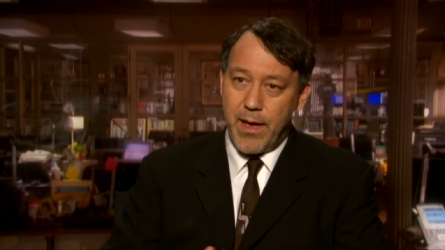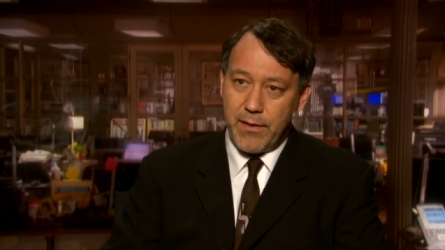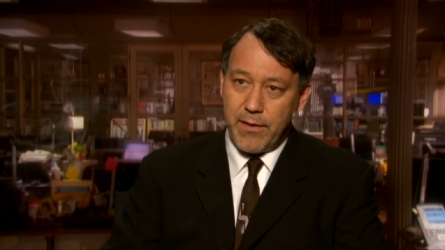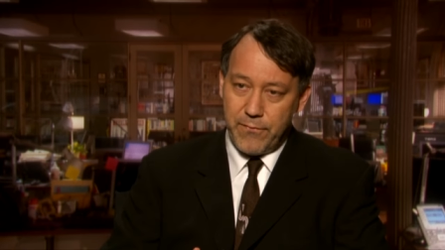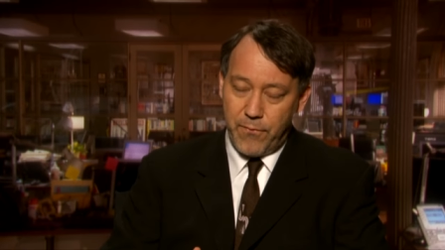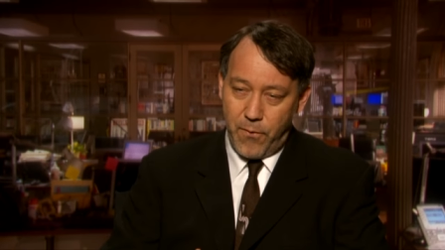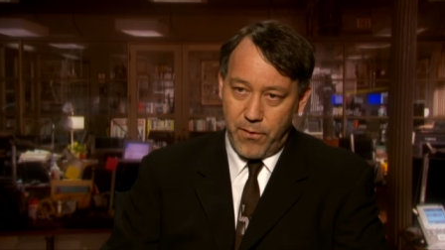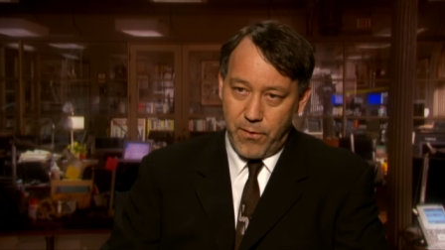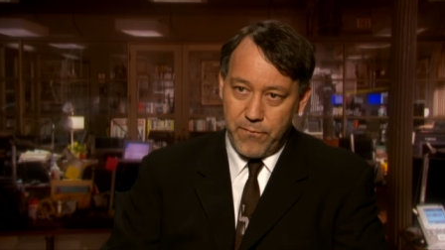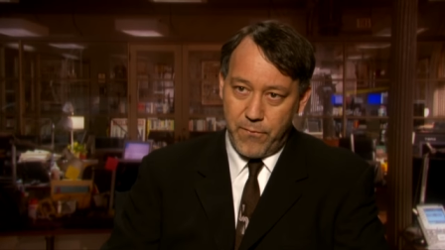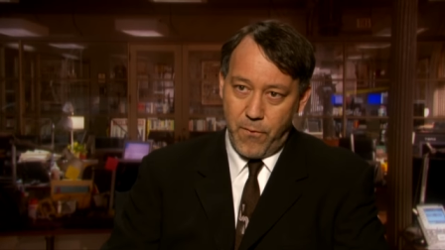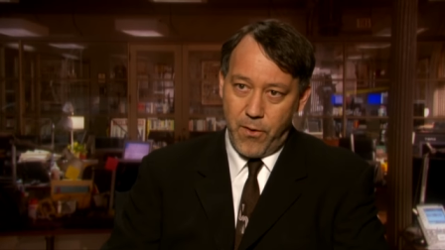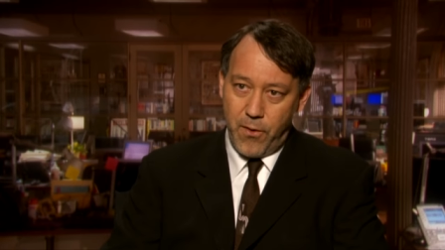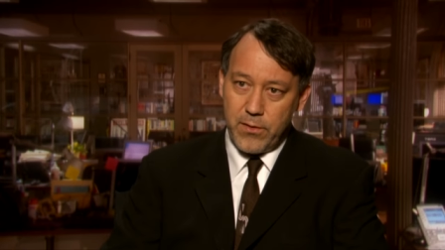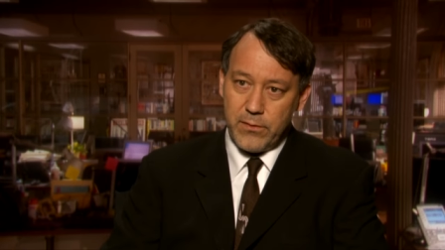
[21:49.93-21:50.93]
metaphor
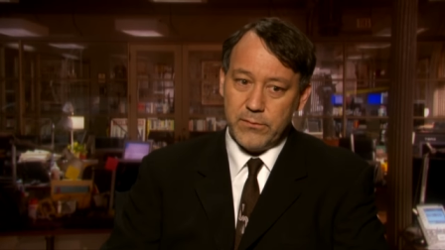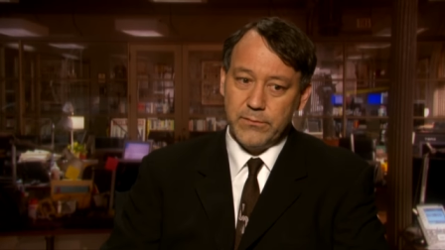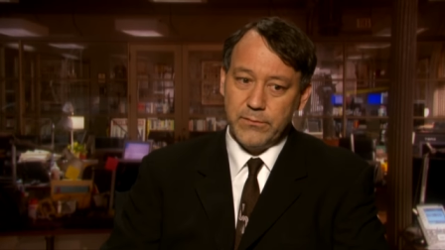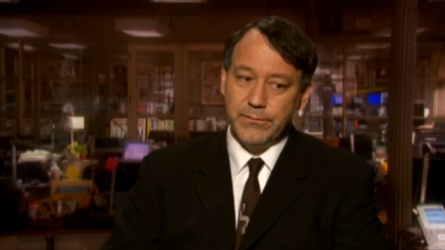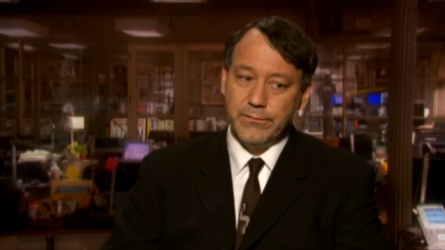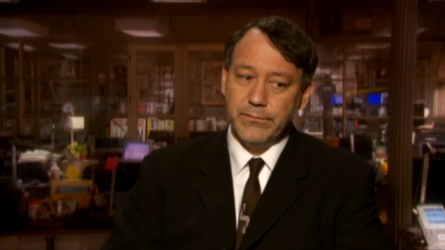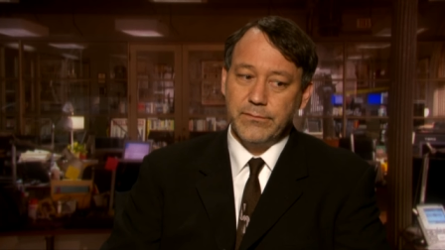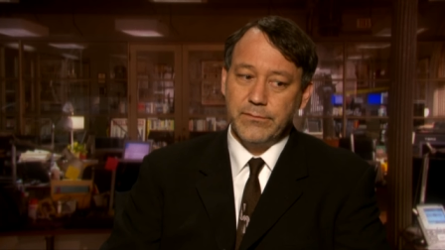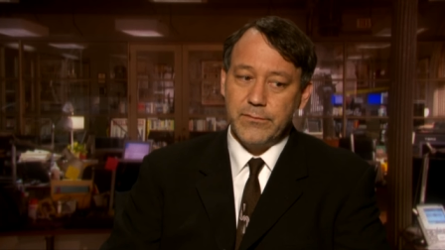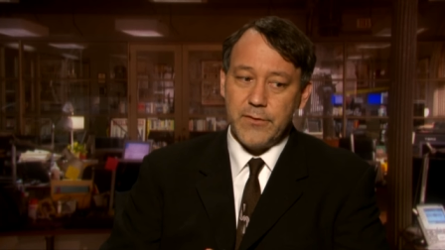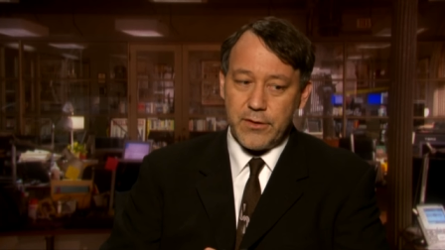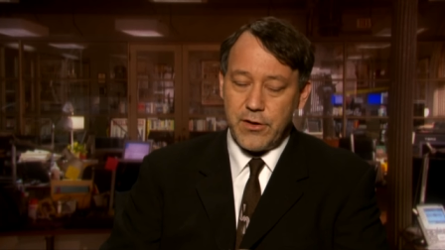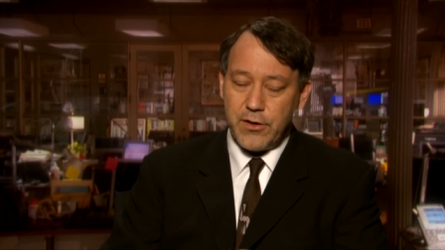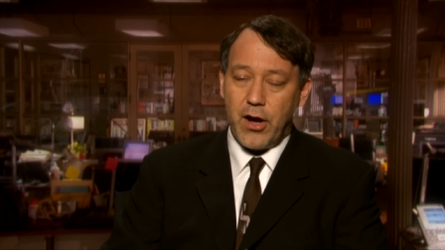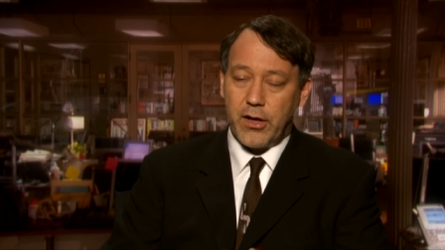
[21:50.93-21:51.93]
for
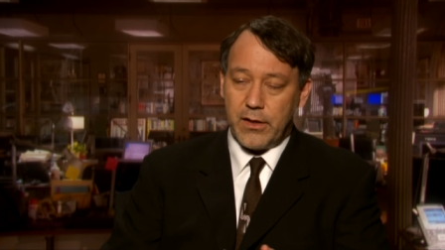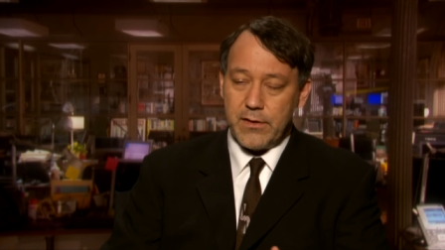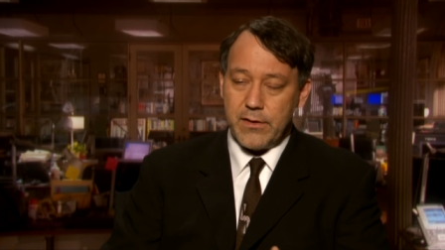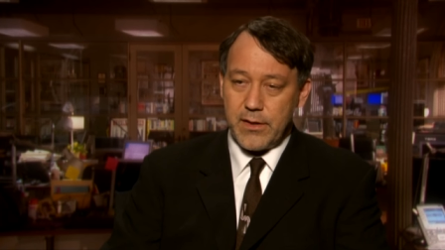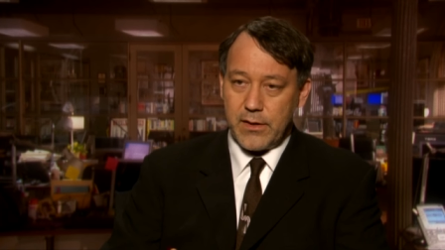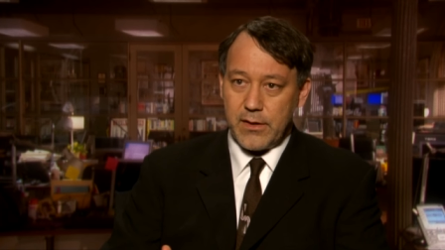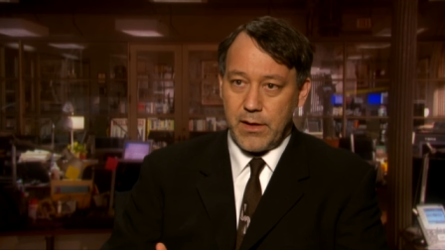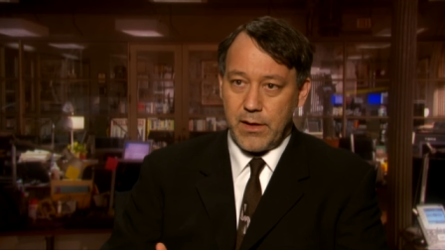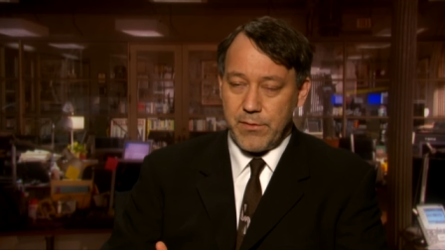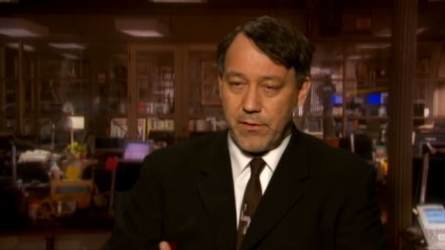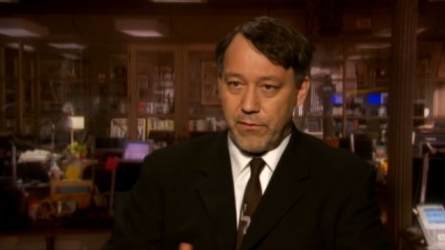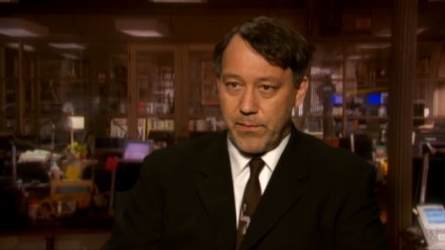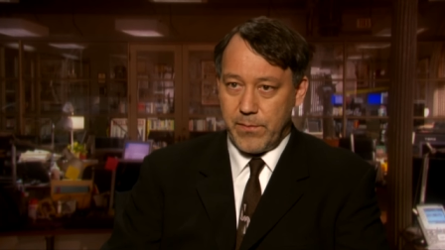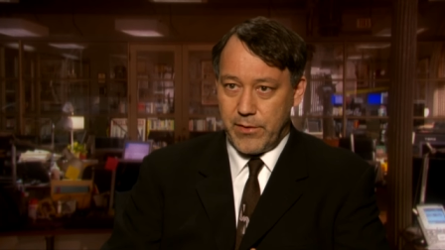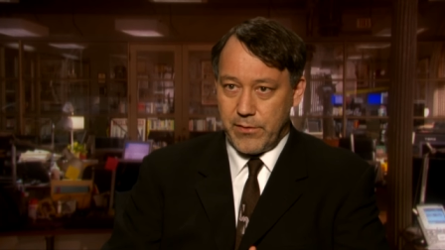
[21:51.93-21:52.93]
the darkness that comes
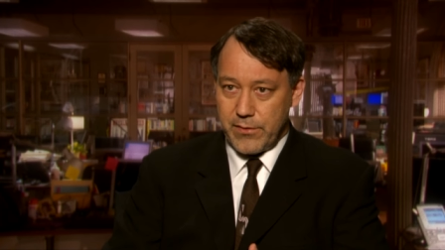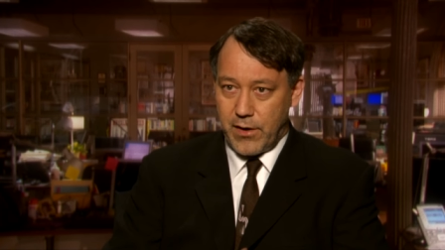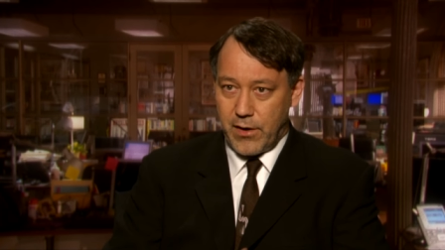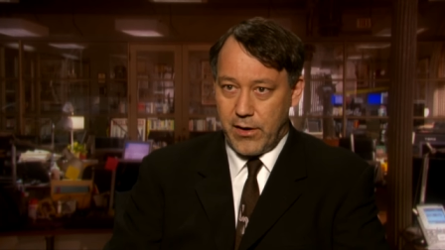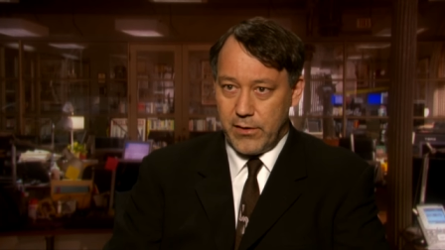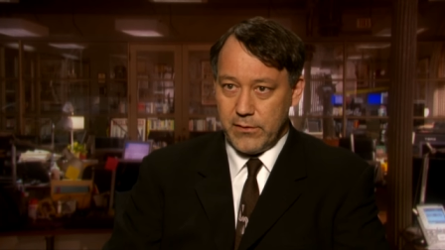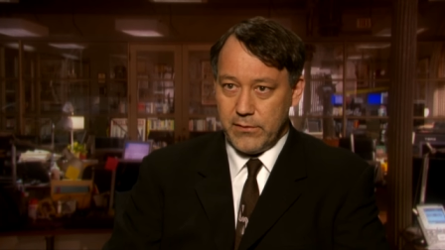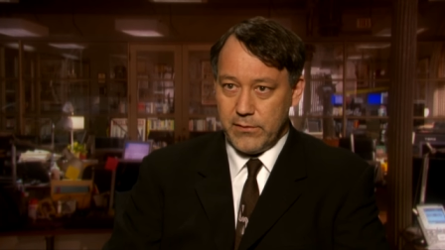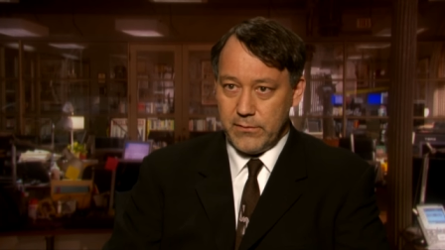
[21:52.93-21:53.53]
over Peter's heart.